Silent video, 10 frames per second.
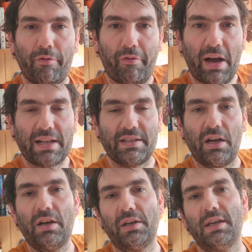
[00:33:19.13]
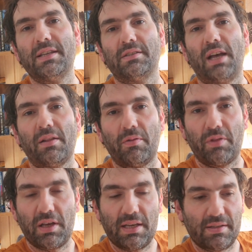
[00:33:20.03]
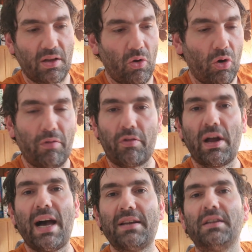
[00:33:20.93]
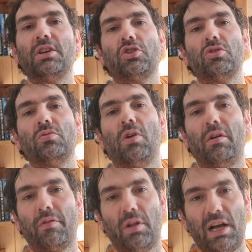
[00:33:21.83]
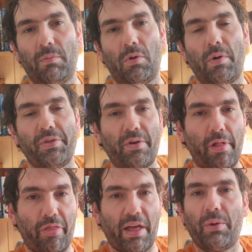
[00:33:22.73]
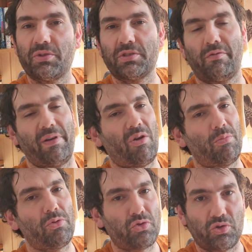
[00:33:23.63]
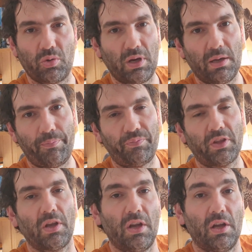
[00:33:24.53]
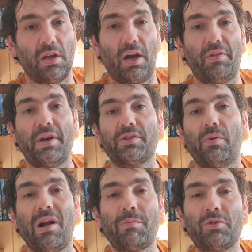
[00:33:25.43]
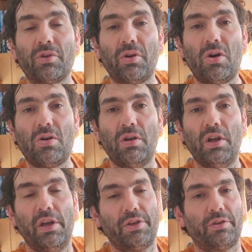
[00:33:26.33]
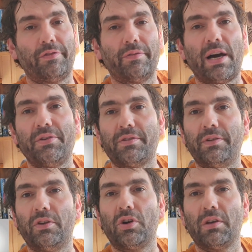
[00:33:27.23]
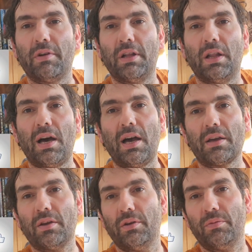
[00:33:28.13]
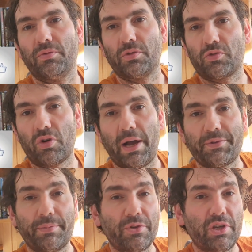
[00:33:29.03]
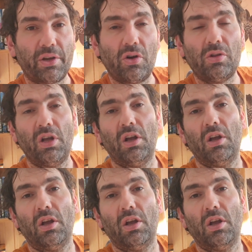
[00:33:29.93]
factor is the overriding issue of climate when there are thousands of variables to it. And that's where I'm going to go. So if you've liked this video, give it a like, subscribe to my channel.